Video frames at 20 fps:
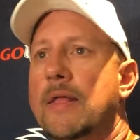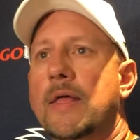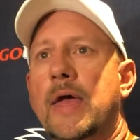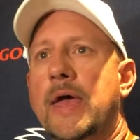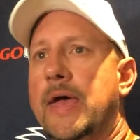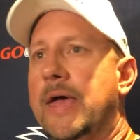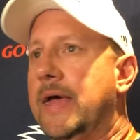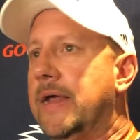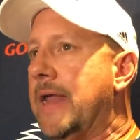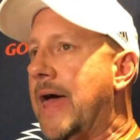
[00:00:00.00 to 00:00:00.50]

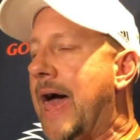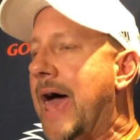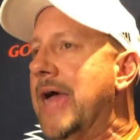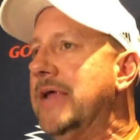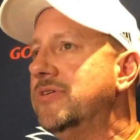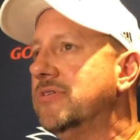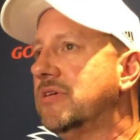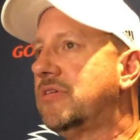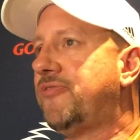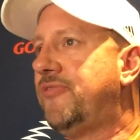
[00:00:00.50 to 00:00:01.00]
And I
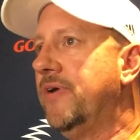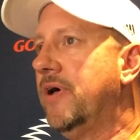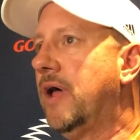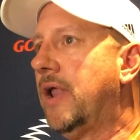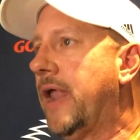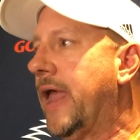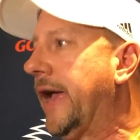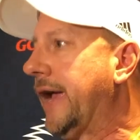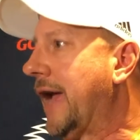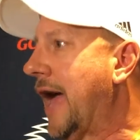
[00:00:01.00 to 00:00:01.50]
just felt
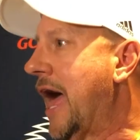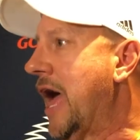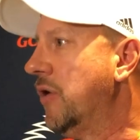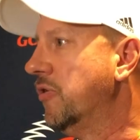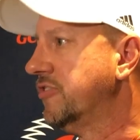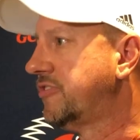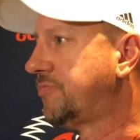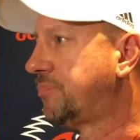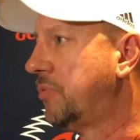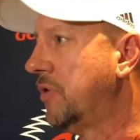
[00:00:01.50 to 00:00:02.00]
like I
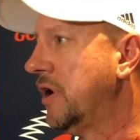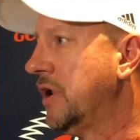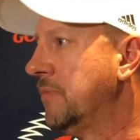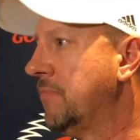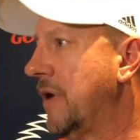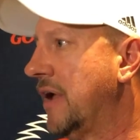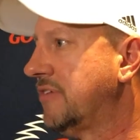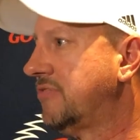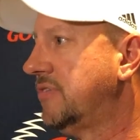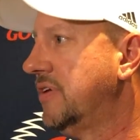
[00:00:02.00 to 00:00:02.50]
was spreading
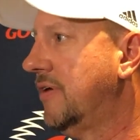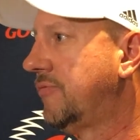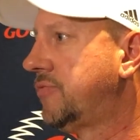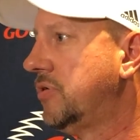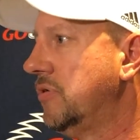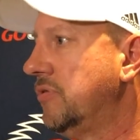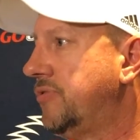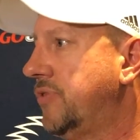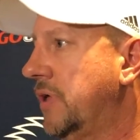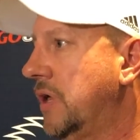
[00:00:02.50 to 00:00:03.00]
myself
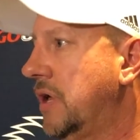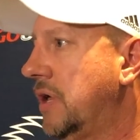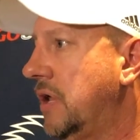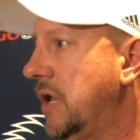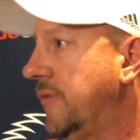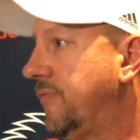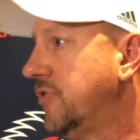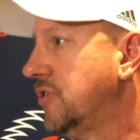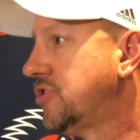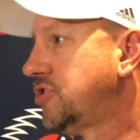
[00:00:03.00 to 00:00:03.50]
too thin
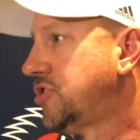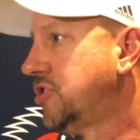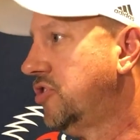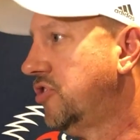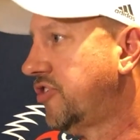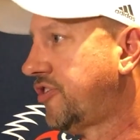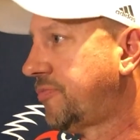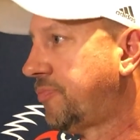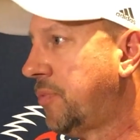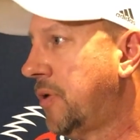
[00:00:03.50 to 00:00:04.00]
and for
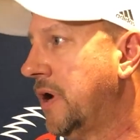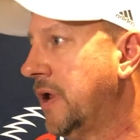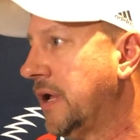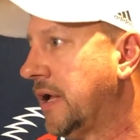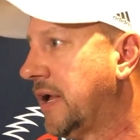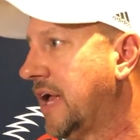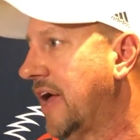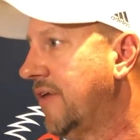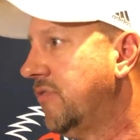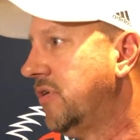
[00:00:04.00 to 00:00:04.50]
sure spreading
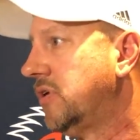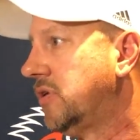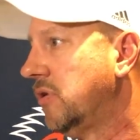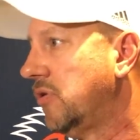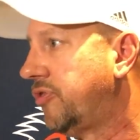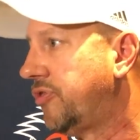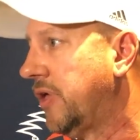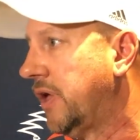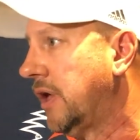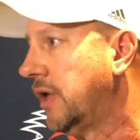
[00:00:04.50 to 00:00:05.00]
Kevin too
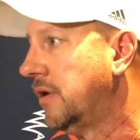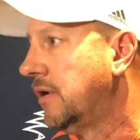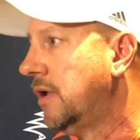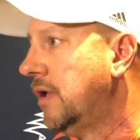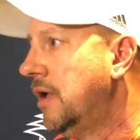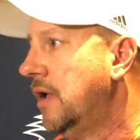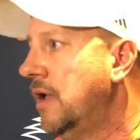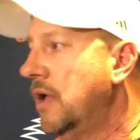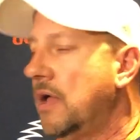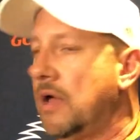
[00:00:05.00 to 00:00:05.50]
thin.
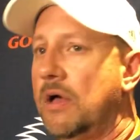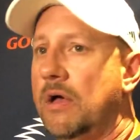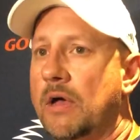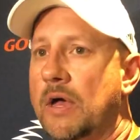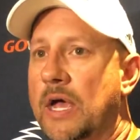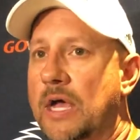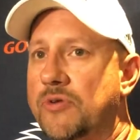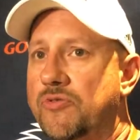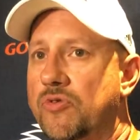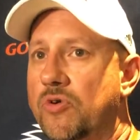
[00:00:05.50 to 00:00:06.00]
Uh,
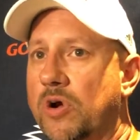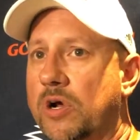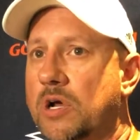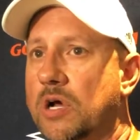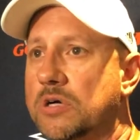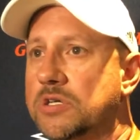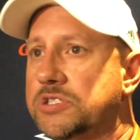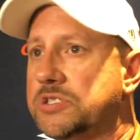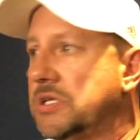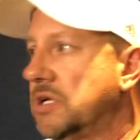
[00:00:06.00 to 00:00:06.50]
Andrew
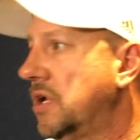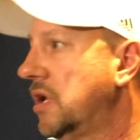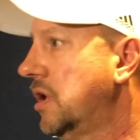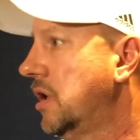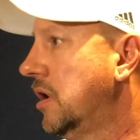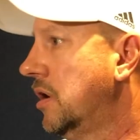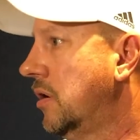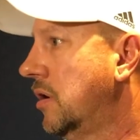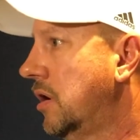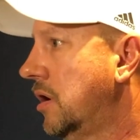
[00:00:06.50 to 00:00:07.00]
Acosta uh,
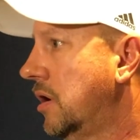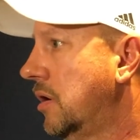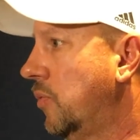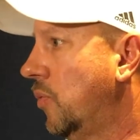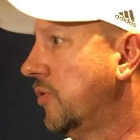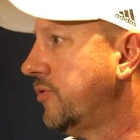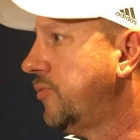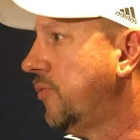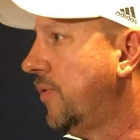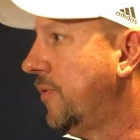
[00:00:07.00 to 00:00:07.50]

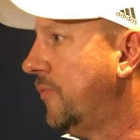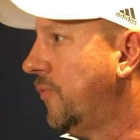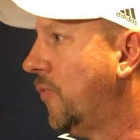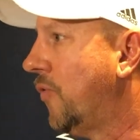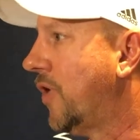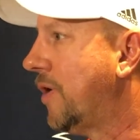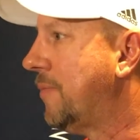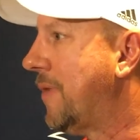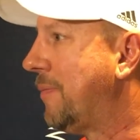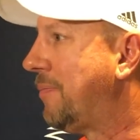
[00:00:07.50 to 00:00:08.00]
was
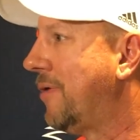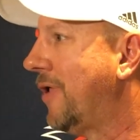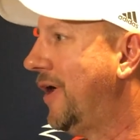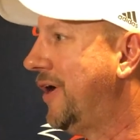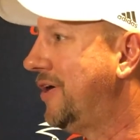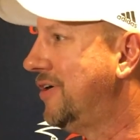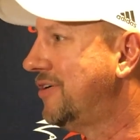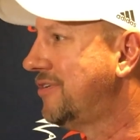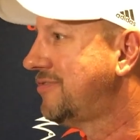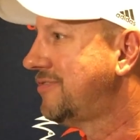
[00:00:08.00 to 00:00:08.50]
one of my
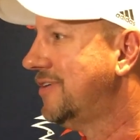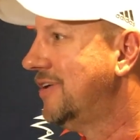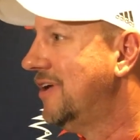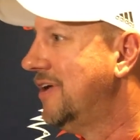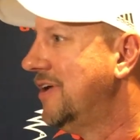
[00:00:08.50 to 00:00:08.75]
players,